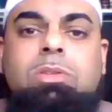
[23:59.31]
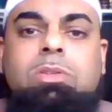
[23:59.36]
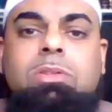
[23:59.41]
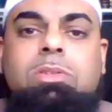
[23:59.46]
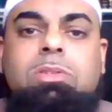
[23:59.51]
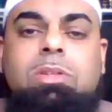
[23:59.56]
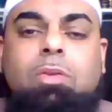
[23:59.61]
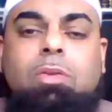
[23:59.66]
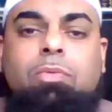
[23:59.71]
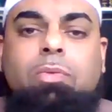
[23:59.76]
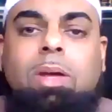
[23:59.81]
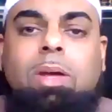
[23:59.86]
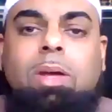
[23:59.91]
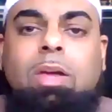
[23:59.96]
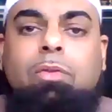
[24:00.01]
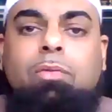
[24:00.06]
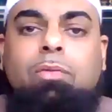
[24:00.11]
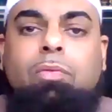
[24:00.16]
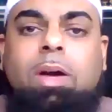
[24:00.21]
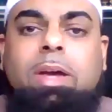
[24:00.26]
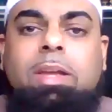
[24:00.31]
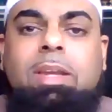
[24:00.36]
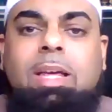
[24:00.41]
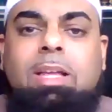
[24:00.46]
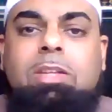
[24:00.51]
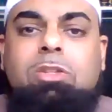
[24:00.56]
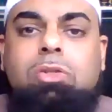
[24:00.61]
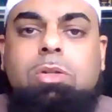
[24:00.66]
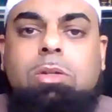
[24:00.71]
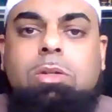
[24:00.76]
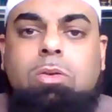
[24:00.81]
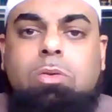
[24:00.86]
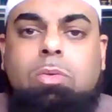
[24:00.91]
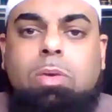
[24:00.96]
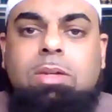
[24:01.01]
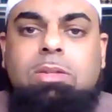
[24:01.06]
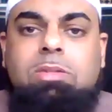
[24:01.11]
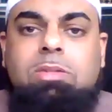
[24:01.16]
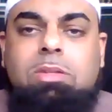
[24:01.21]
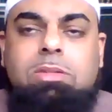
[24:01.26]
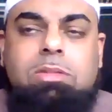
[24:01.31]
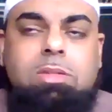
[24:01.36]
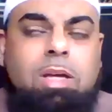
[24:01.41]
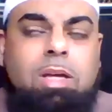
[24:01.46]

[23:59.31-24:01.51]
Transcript: suffer a financial crisis.